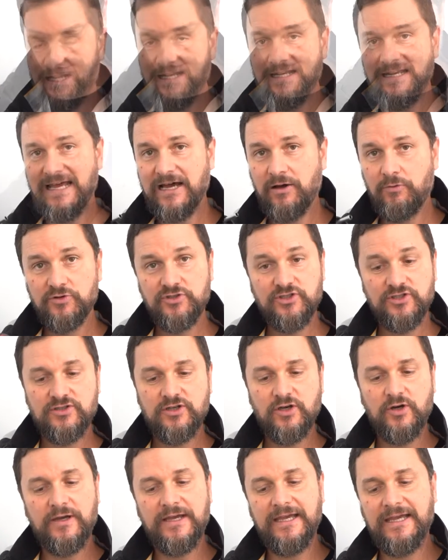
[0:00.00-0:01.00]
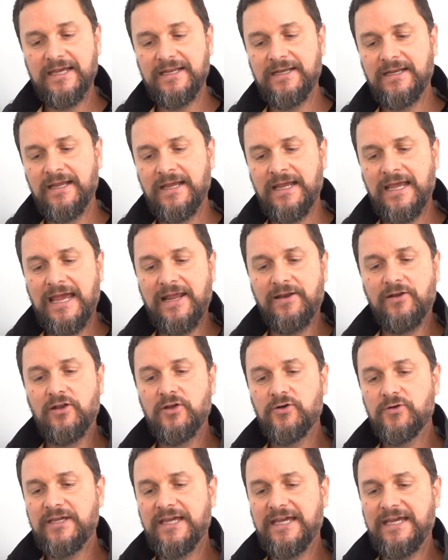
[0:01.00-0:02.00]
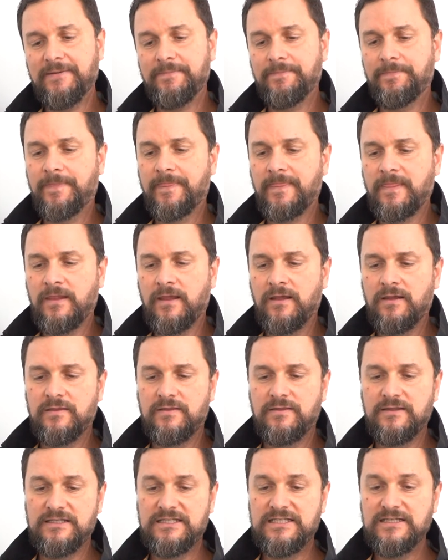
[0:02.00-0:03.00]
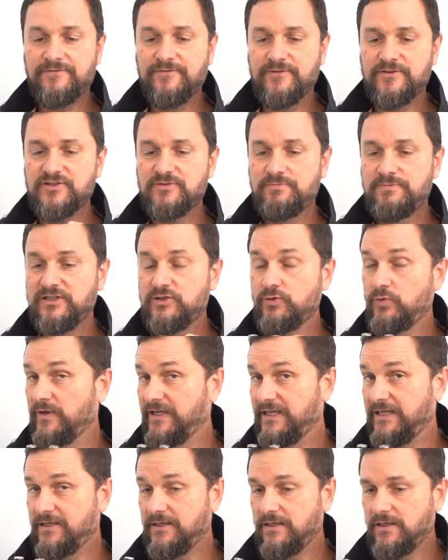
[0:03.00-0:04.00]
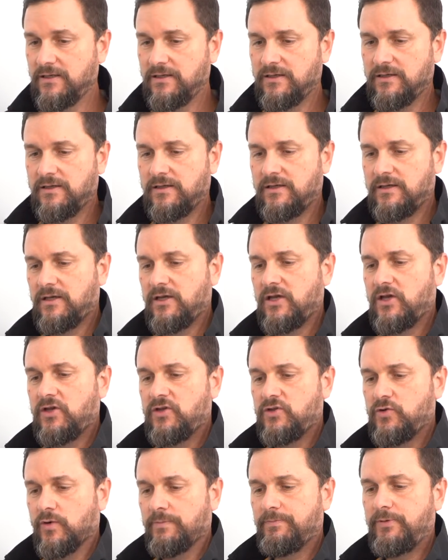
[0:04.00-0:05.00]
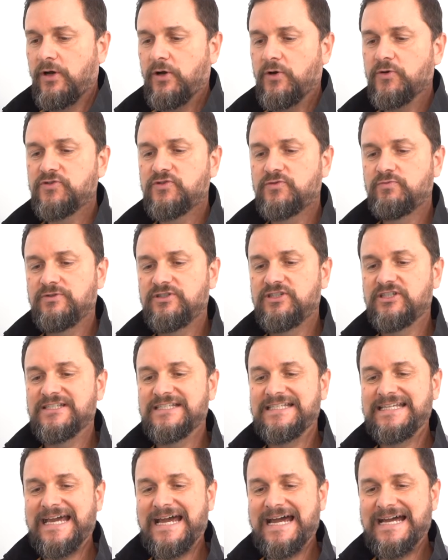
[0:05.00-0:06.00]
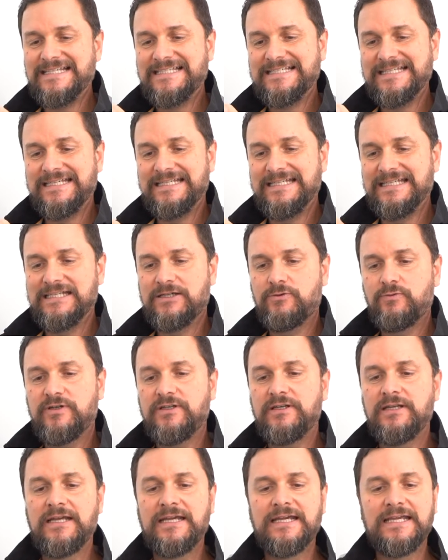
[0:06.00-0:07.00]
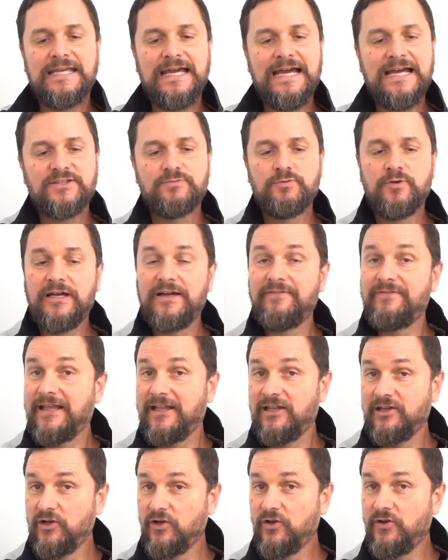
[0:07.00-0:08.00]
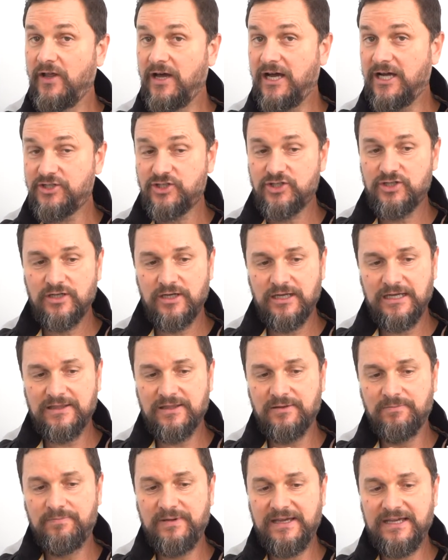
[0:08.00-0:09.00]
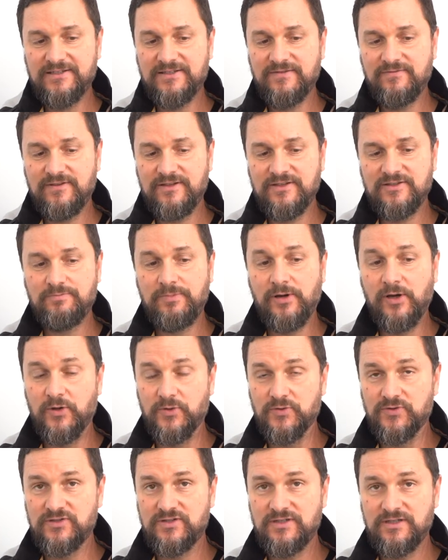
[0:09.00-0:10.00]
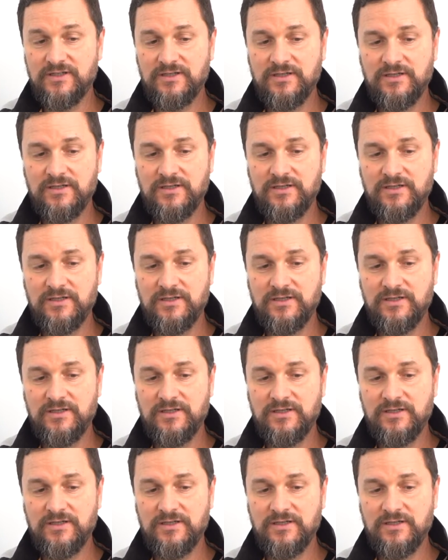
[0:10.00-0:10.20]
Now we'll just go ahead and locate the difference between your post, which is gas and liquid. Gas will have that little notch at the base of this post.